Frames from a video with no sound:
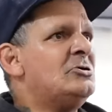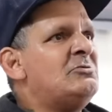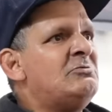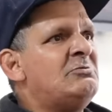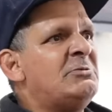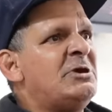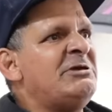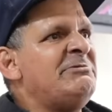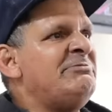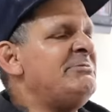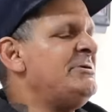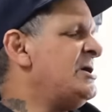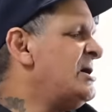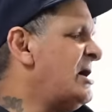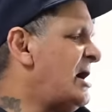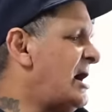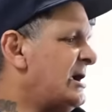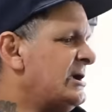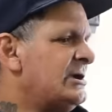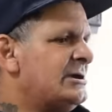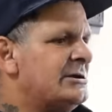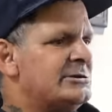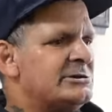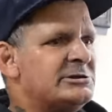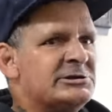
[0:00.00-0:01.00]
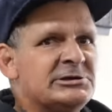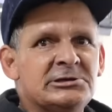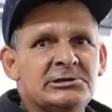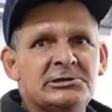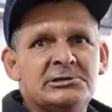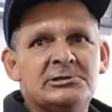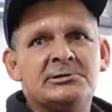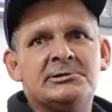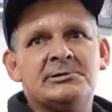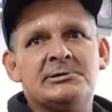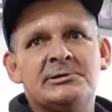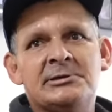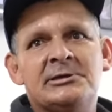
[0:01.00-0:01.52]
know, maybe hanging it.
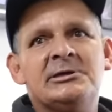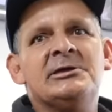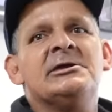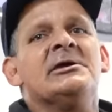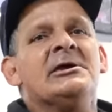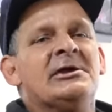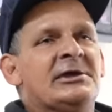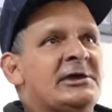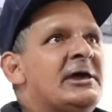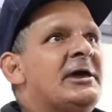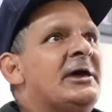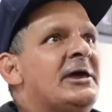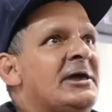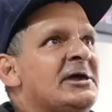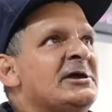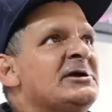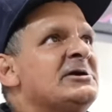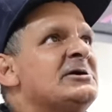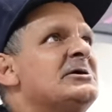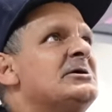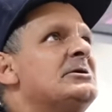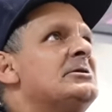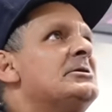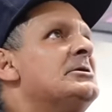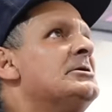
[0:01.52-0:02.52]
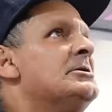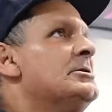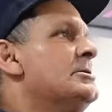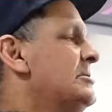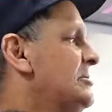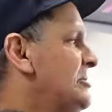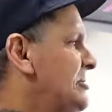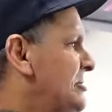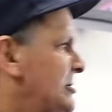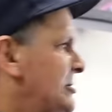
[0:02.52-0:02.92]
Hanging it? Hanging it. Yeah,